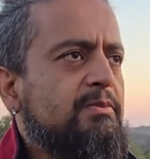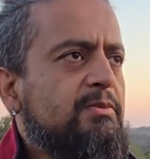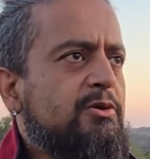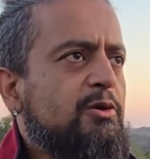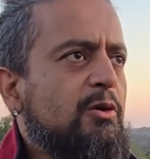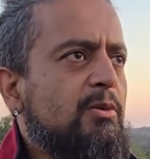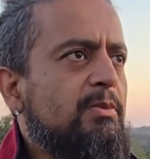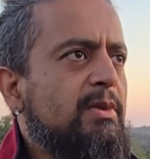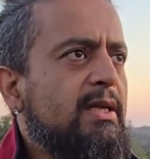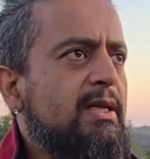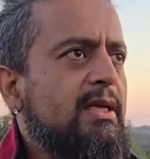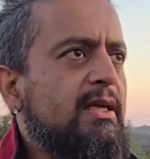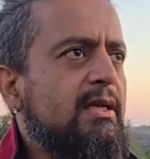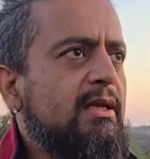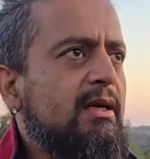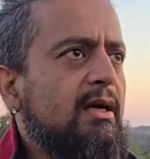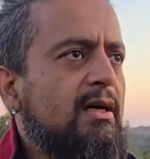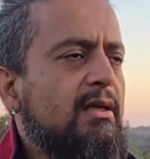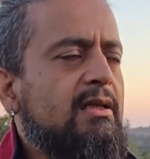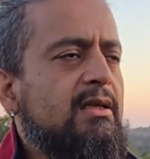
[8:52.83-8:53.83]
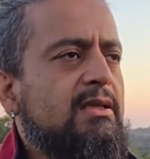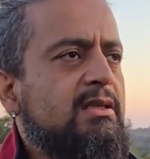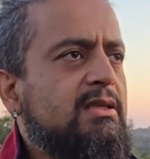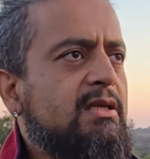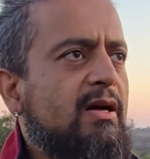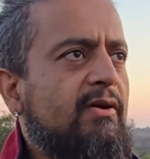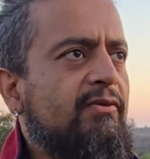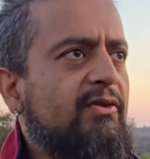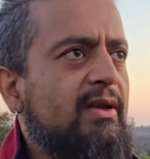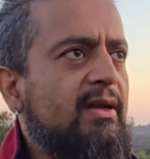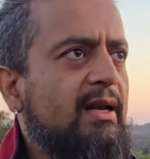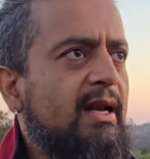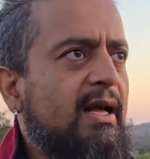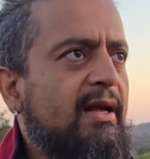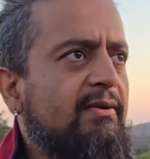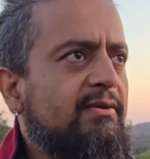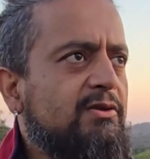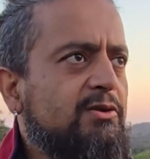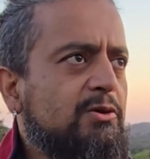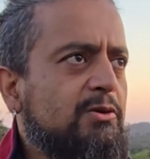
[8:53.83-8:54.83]
so many other stuff in
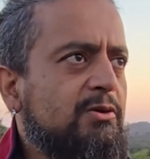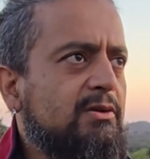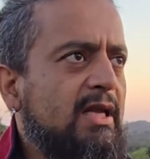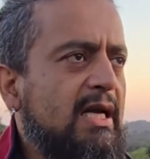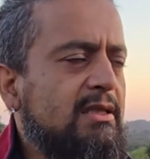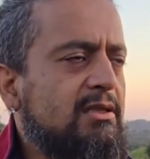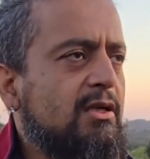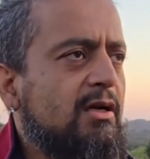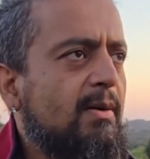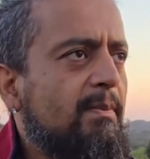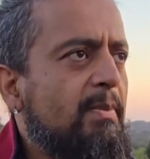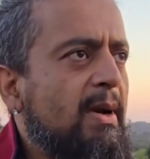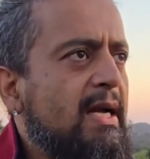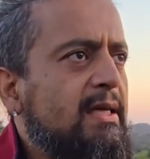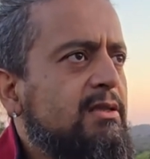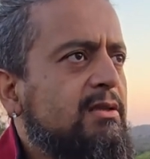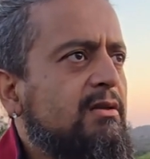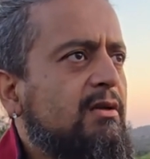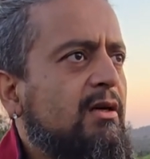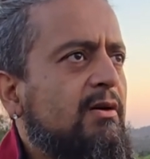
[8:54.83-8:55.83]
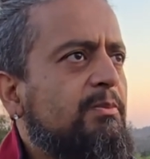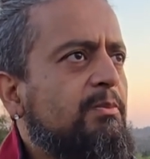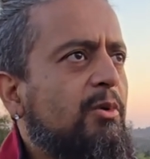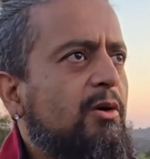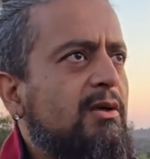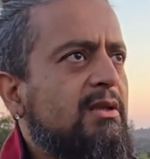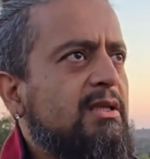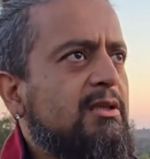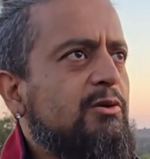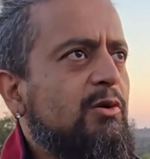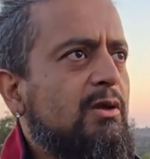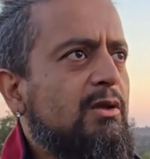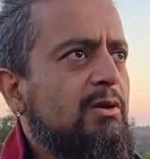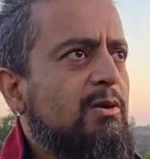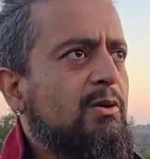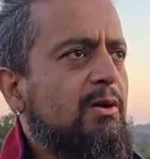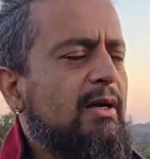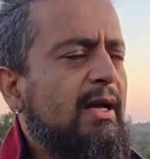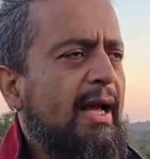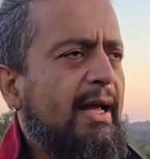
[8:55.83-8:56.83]
life. So that's a compassion of
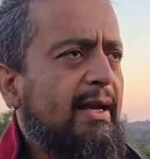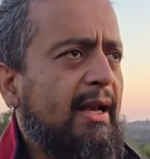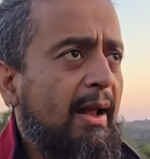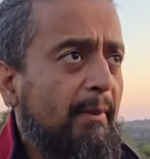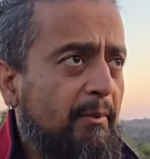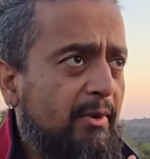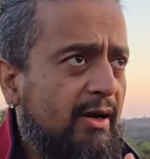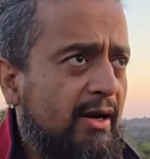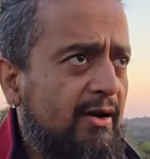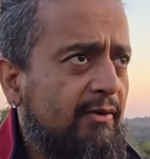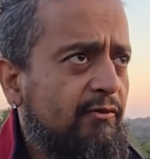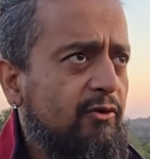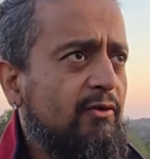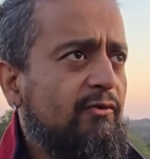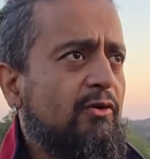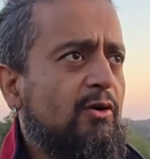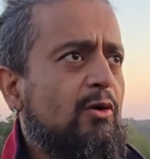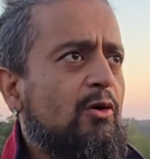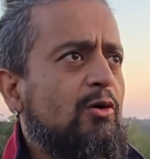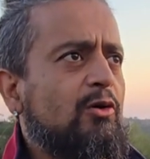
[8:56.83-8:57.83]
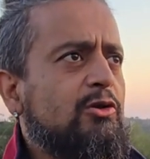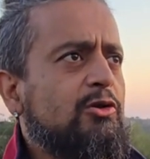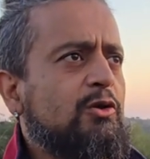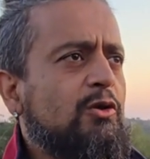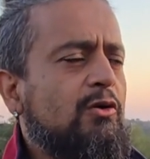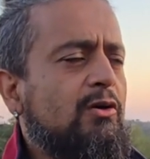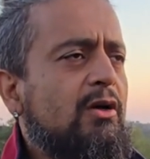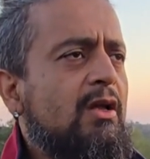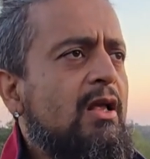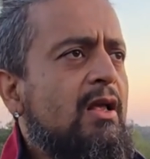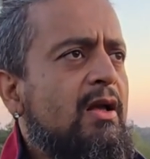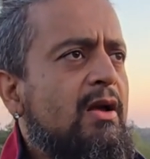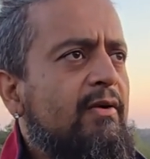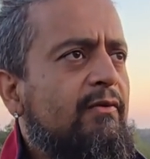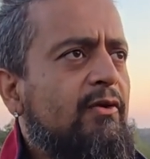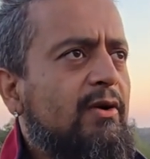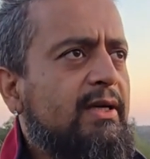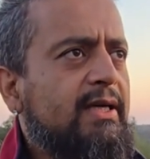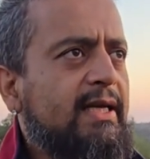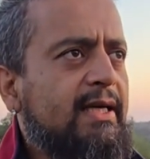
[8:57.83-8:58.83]
Bodhisattva, and I'm grateful for Osho
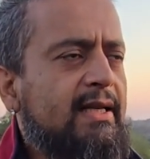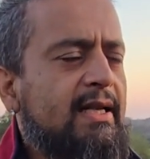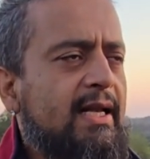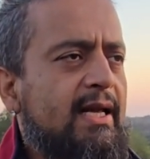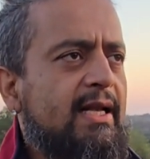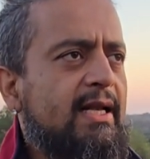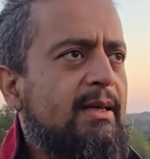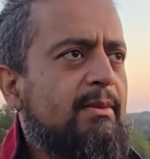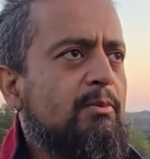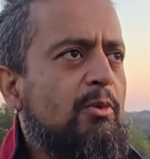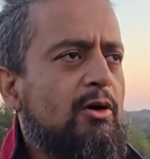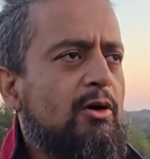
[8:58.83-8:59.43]
for declaring